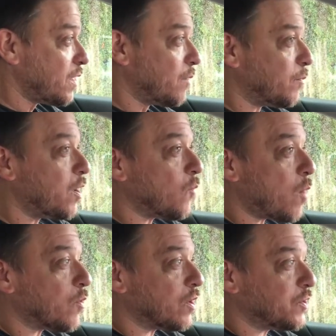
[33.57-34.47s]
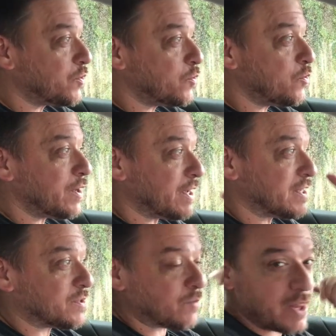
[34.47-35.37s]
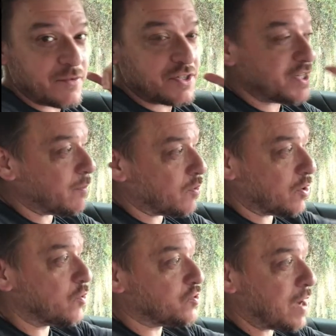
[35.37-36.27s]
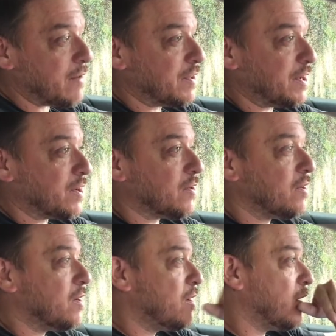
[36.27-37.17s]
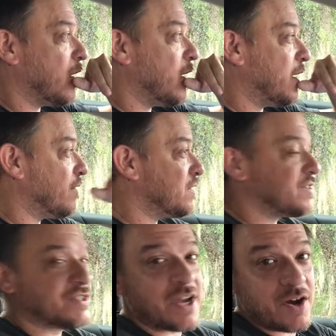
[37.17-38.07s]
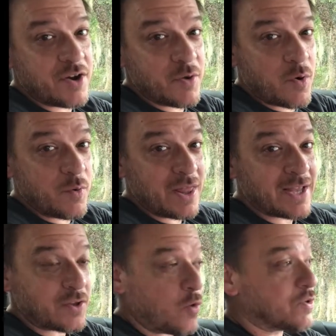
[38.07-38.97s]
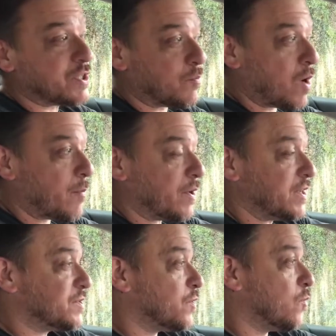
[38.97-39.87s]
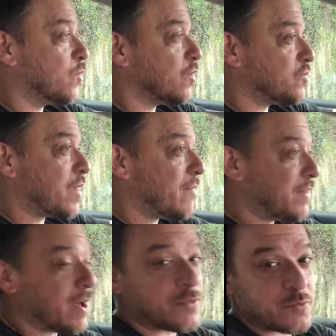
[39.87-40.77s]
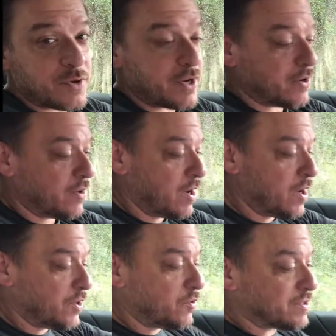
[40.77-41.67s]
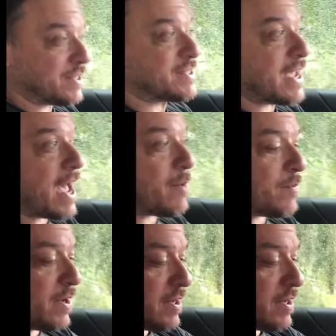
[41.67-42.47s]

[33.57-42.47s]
But what we're going to do is, we left the gym, we're going to go driving here. This is the area where we like to wholesale properties. So we're going to drive down through here using this app, and